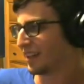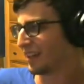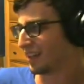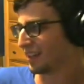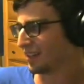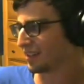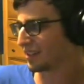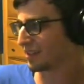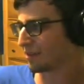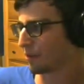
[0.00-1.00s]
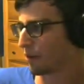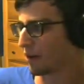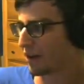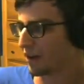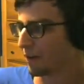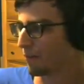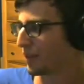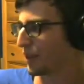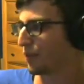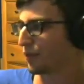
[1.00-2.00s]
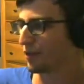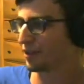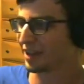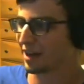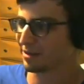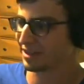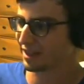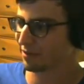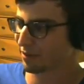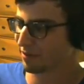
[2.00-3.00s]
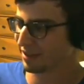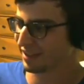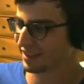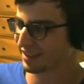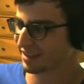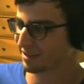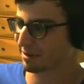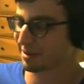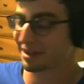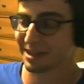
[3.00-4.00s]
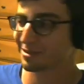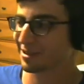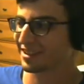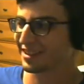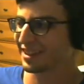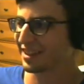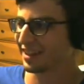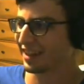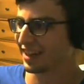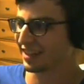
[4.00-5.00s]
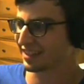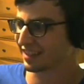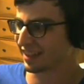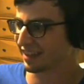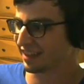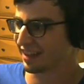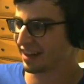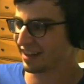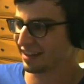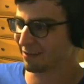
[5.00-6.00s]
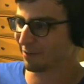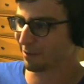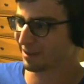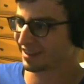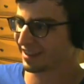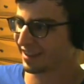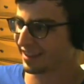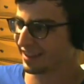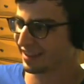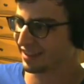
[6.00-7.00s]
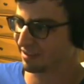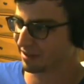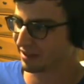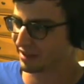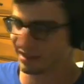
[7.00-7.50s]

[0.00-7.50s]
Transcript: And Craw, thank you for commentating with me, because there's a lot of tricks in here that I needed to focus on, and you